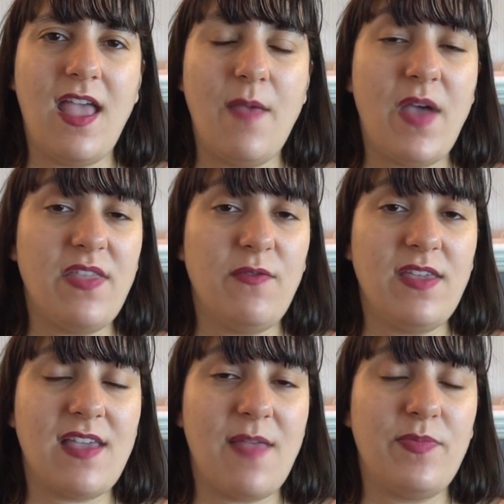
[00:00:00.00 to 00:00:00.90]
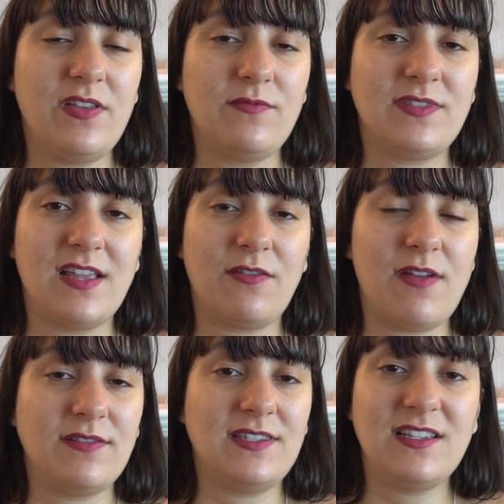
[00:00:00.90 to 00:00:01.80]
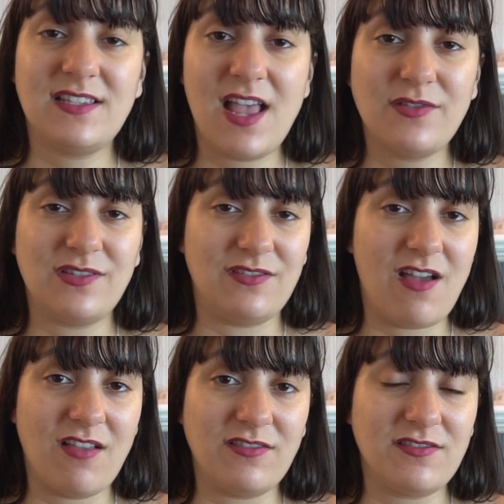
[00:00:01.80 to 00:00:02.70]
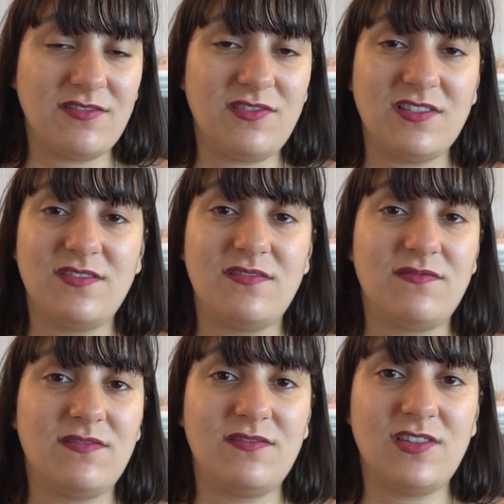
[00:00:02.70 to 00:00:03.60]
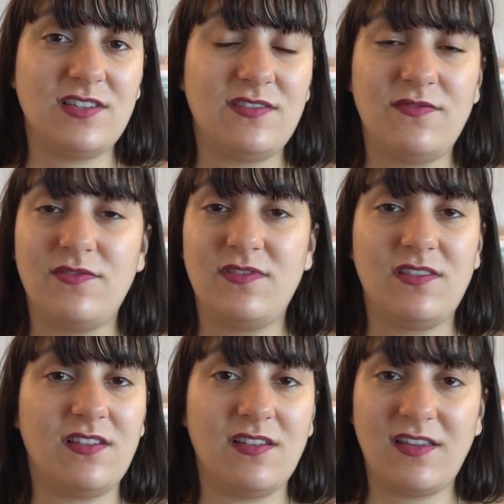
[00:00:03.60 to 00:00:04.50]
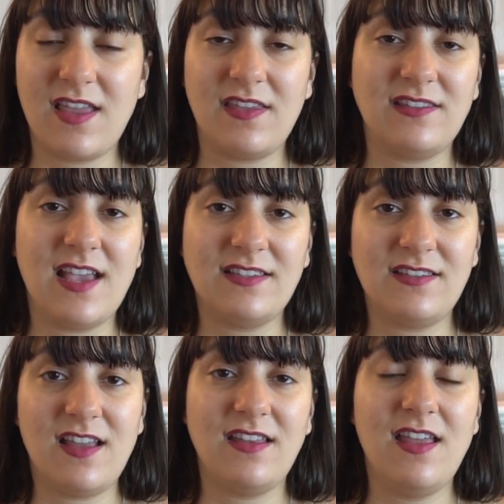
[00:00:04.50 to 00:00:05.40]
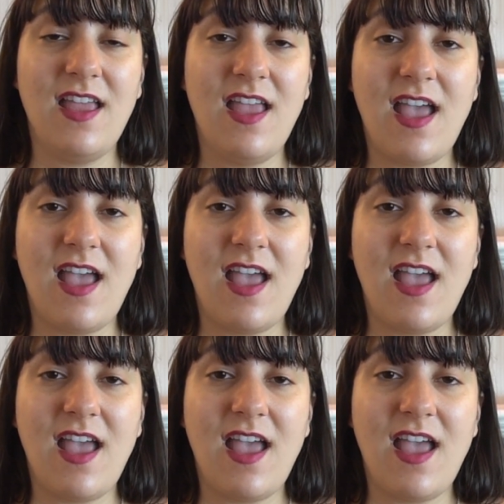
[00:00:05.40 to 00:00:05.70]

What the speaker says: by the way, that bill was like around $6,000 just to get the test done.